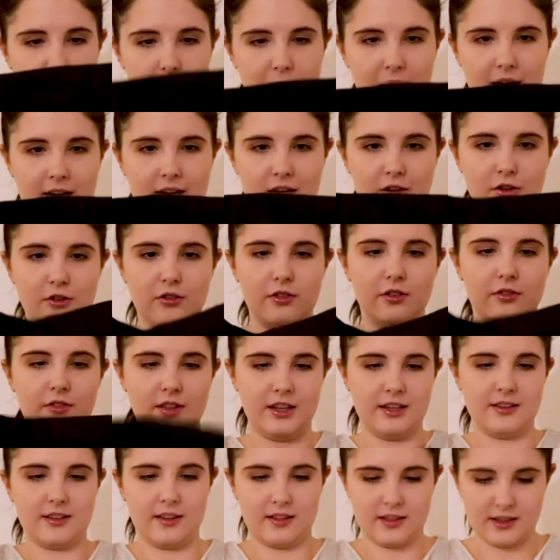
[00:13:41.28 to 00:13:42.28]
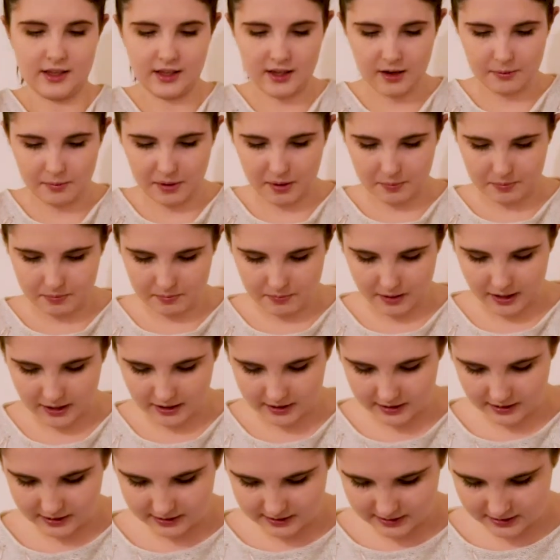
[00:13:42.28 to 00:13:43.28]
making use of these. I think I might make
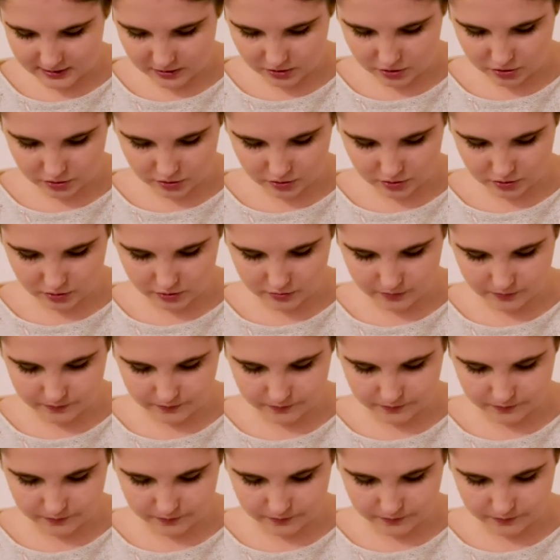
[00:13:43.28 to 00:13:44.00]
these into